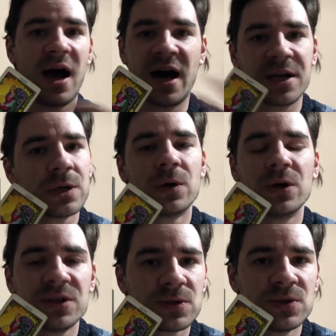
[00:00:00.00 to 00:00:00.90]
Are you
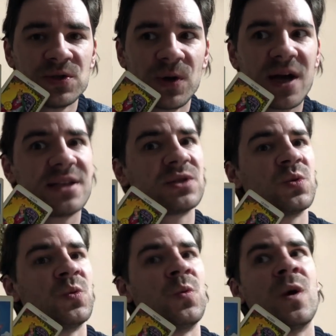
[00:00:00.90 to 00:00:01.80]
going to do it?
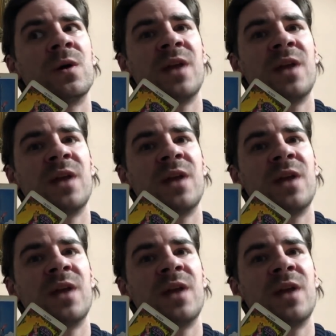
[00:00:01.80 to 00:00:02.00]
Well,